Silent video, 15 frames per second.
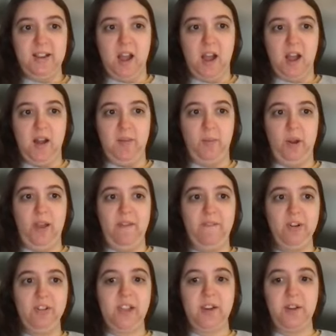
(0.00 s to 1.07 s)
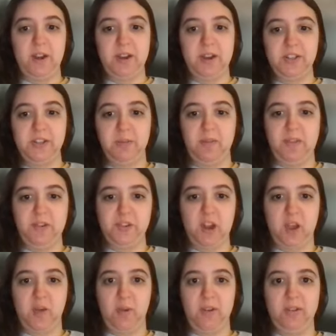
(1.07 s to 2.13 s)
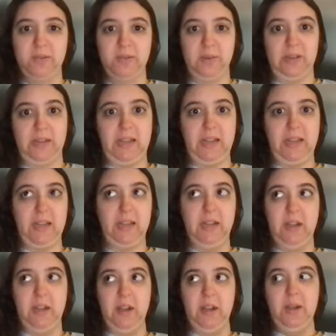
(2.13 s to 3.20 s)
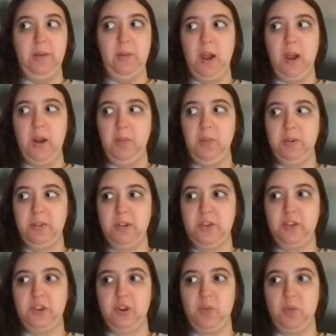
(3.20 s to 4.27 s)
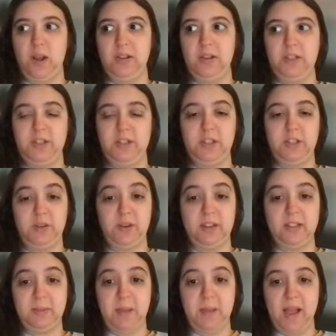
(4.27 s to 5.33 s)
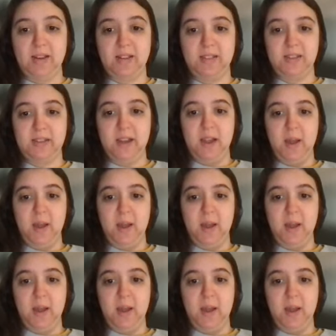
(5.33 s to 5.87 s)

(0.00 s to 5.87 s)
When I first entered into supervision, I wasn't really 100% sure what to expect.